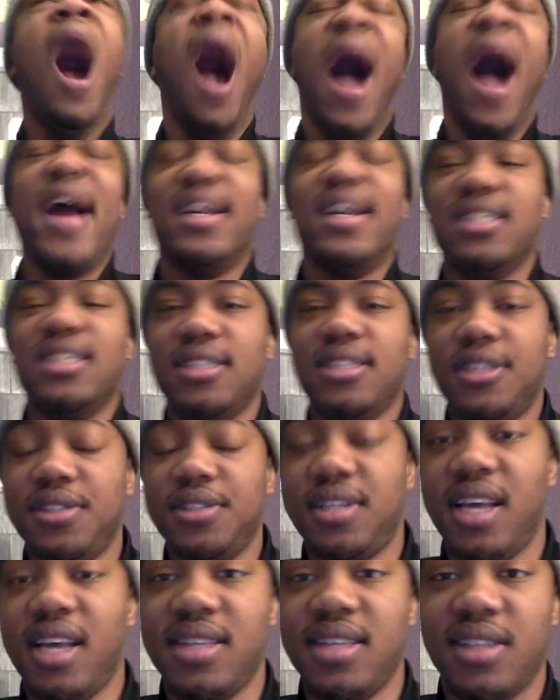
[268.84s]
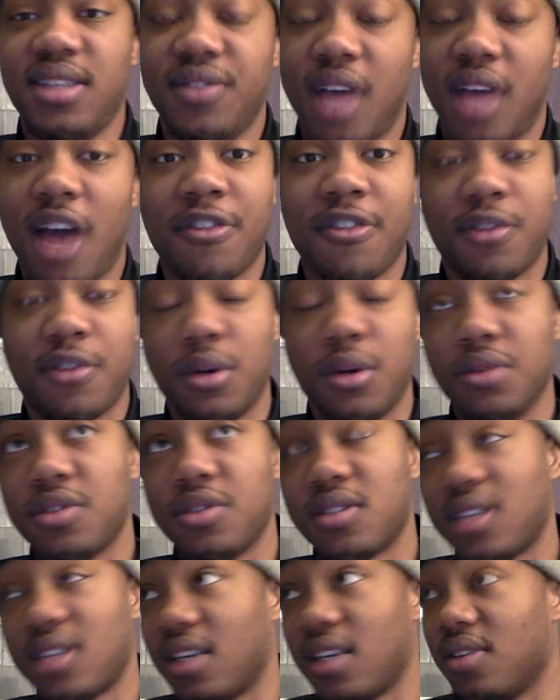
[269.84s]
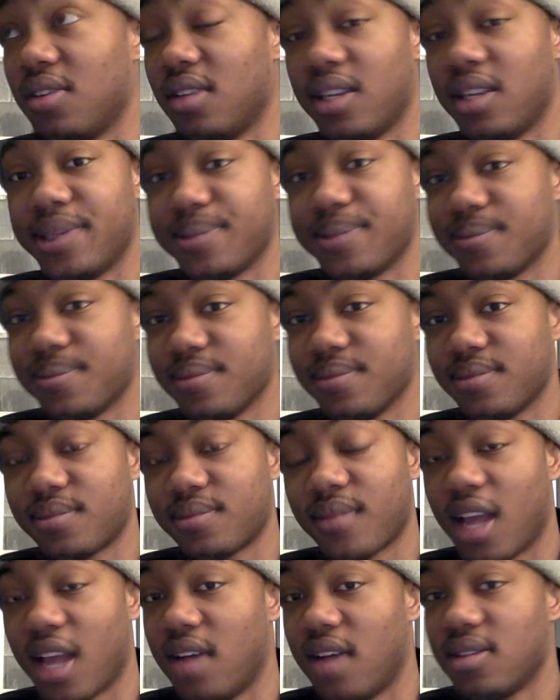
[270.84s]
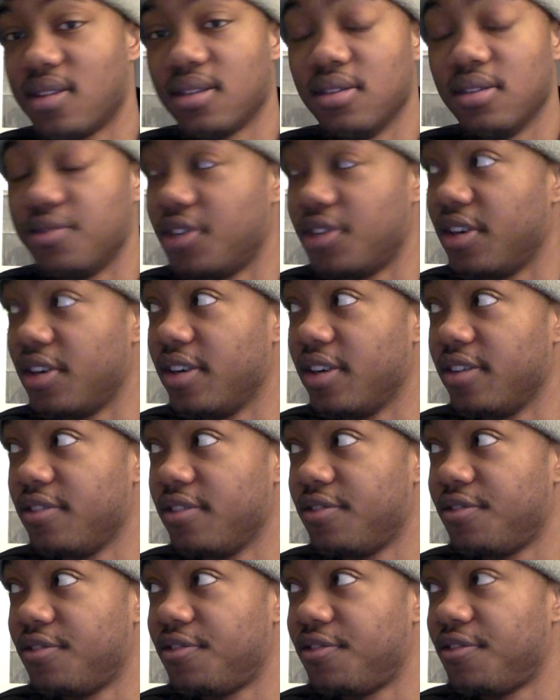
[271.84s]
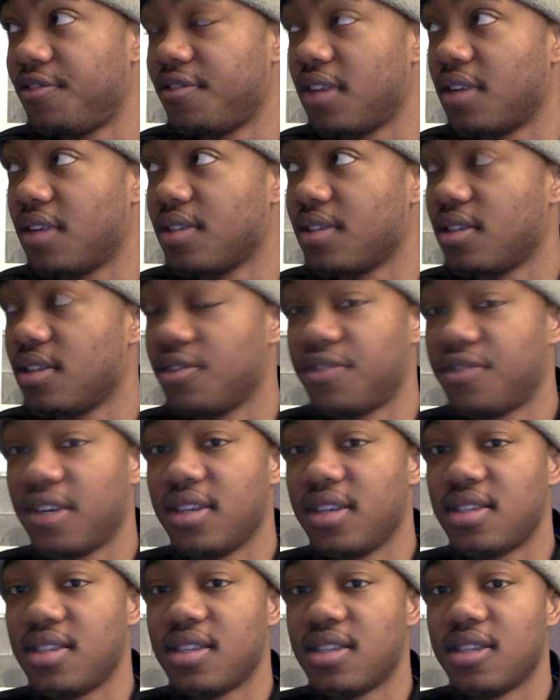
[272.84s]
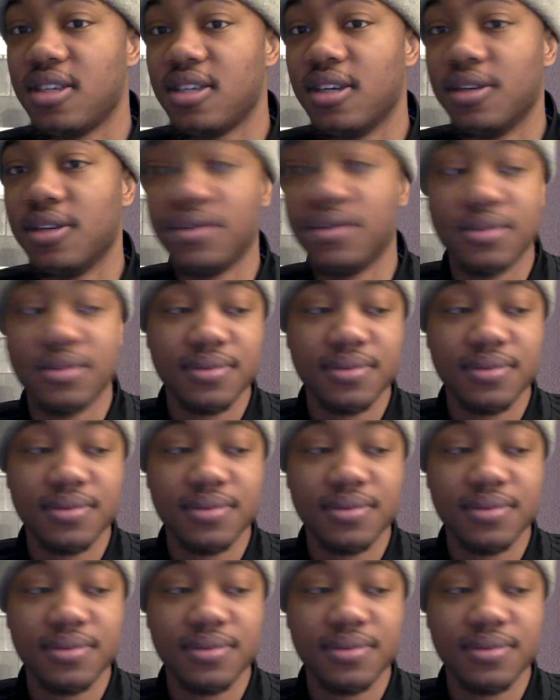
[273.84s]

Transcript: I got a little taste of it. I froze. I ain't gonna lie. I was a little very CCO.